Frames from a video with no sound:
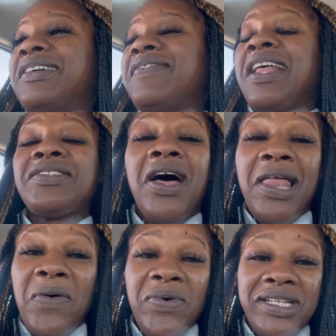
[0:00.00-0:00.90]
that's all
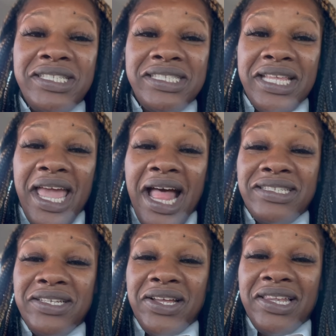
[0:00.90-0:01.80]
I wanted to say. I
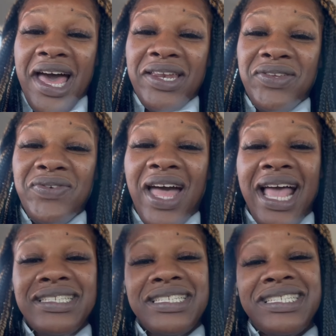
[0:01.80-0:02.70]
took a lot of you
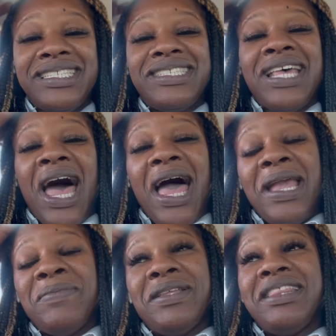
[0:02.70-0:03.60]
guys'
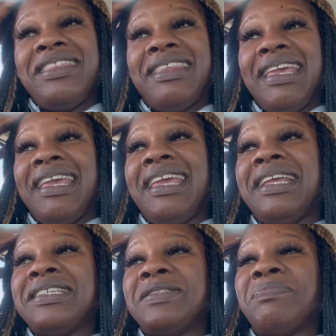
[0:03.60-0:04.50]
time and
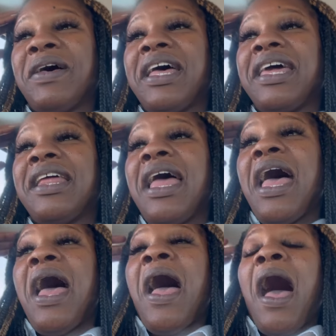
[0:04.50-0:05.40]
things, but
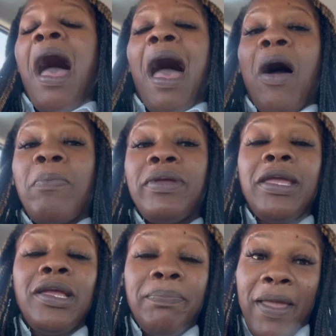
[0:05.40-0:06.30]
I'll
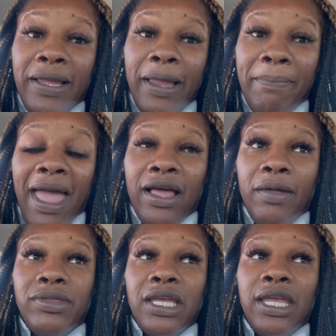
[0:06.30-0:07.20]
be picking back
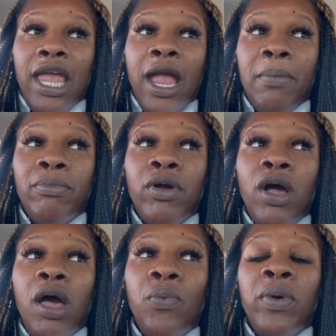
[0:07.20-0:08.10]
up the
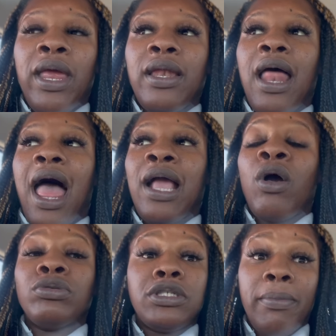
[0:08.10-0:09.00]
camera when I
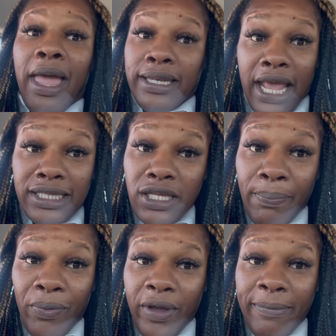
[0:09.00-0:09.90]
go to my next
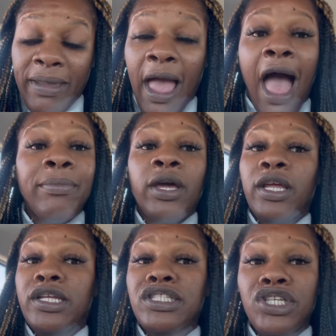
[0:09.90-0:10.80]
appointment. I'm going
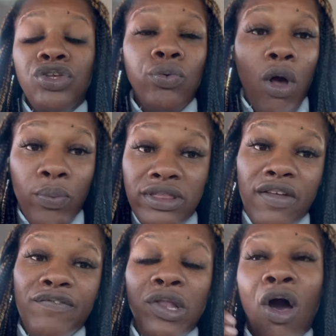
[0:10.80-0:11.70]
to continue on with
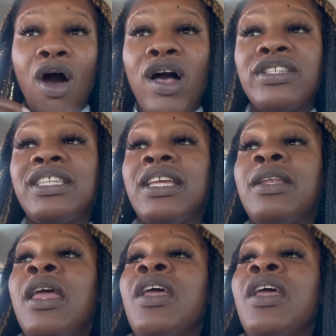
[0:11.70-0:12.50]
the vlogs, and